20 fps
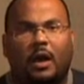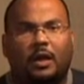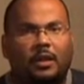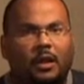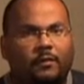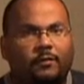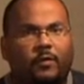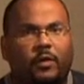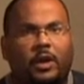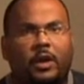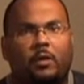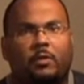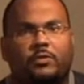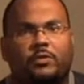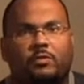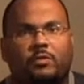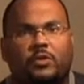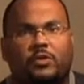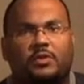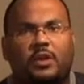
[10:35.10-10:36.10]
I look for
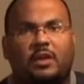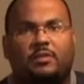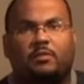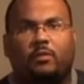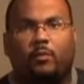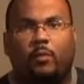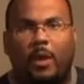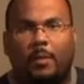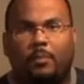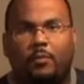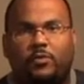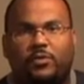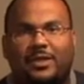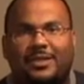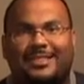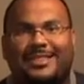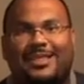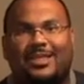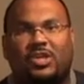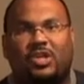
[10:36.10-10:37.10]
Arizona State to
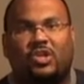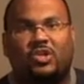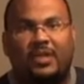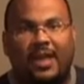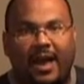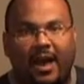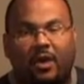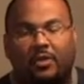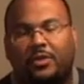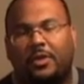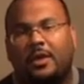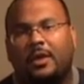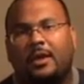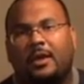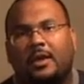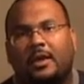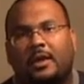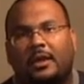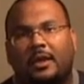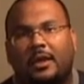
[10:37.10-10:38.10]
represent the South
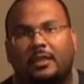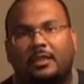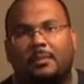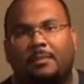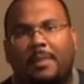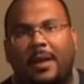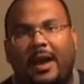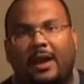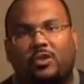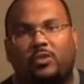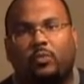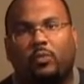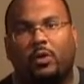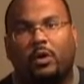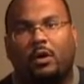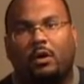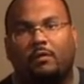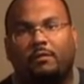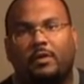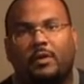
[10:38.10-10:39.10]
in the
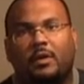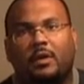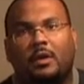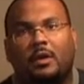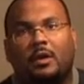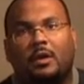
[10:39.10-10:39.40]
Pac-12.